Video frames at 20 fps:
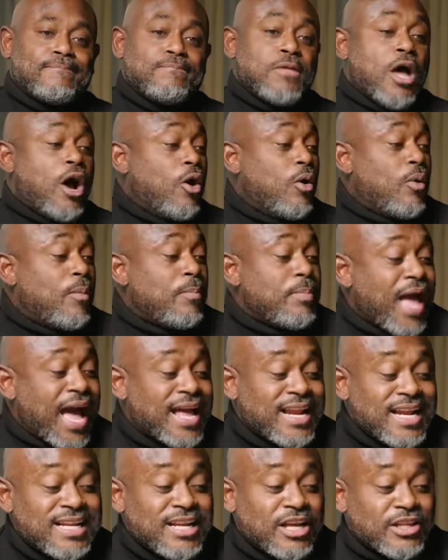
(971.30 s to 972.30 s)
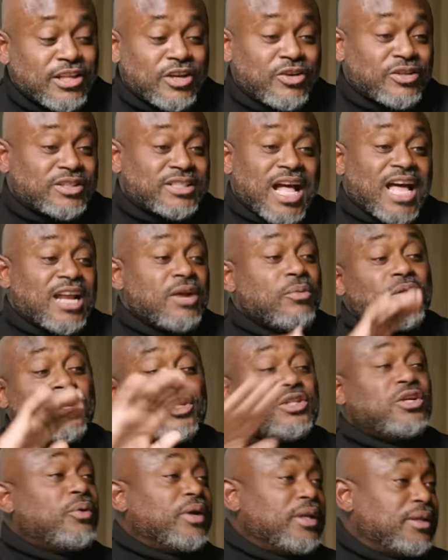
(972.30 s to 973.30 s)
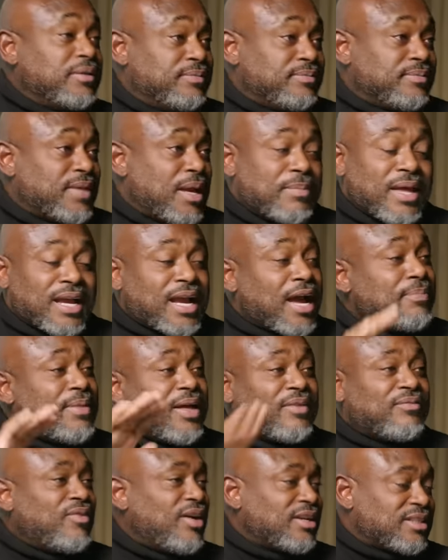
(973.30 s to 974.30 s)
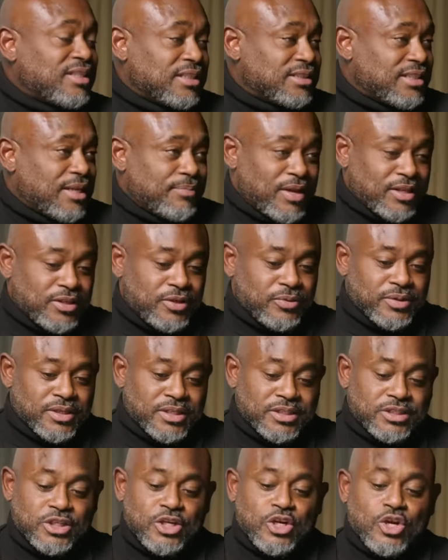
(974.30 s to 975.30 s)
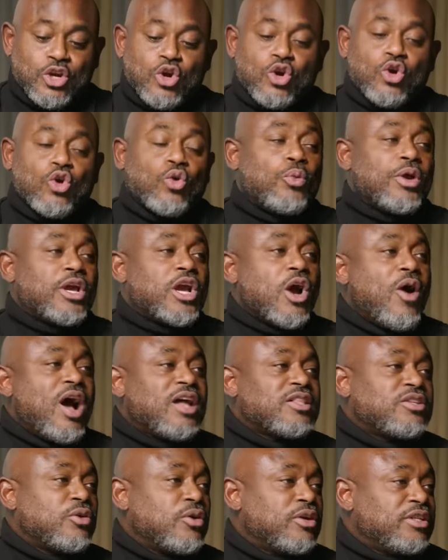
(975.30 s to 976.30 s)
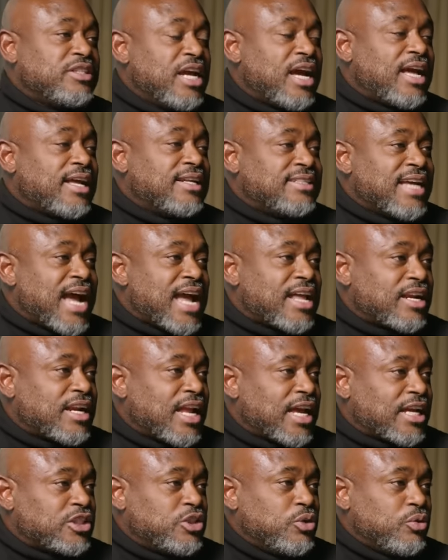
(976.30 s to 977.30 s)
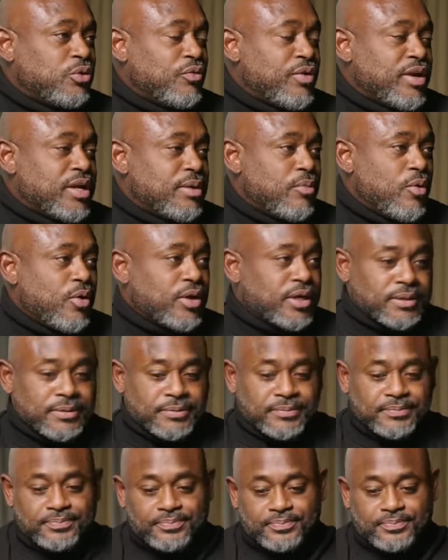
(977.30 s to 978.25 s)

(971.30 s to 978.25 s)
No, I didn't get the Cristal. I didn't want to do it. I'm like, I'm not, fuck this. I'm not doing this. We go out to a di- diner like two, three in the morning.